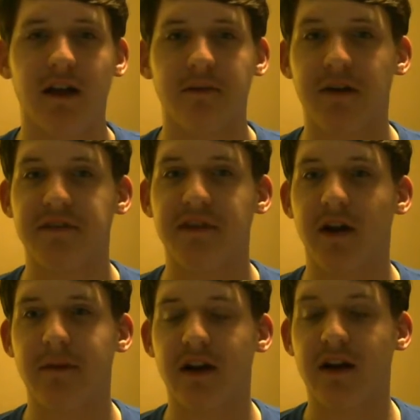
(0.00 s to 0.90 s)
plays
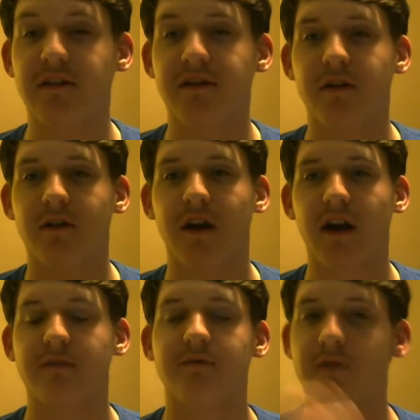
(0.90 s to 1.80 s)
Emmett, and he's a good
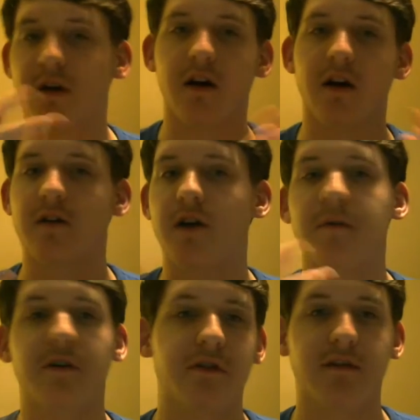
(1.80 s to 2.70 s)
kind of uh,
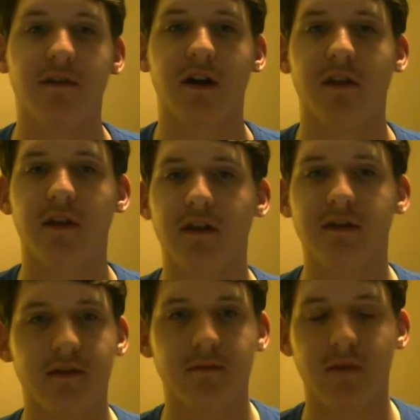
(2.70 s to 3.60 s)
comic relief kind of thing.